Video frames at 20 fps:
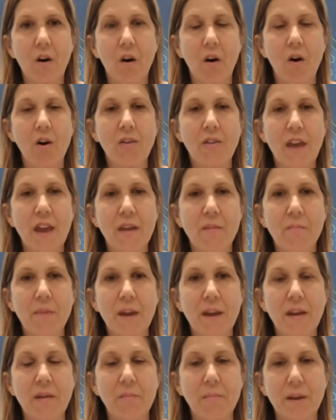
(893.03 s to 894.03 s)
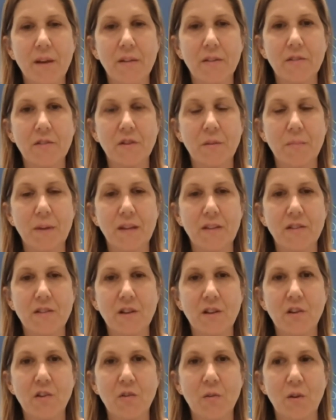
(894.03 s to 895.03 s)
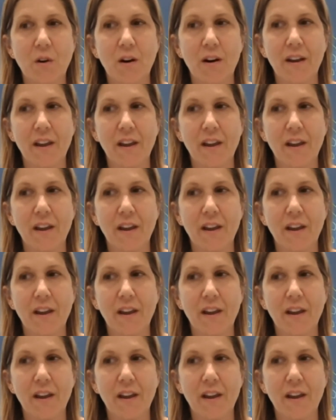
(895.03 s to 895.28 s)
are they being built to be secure?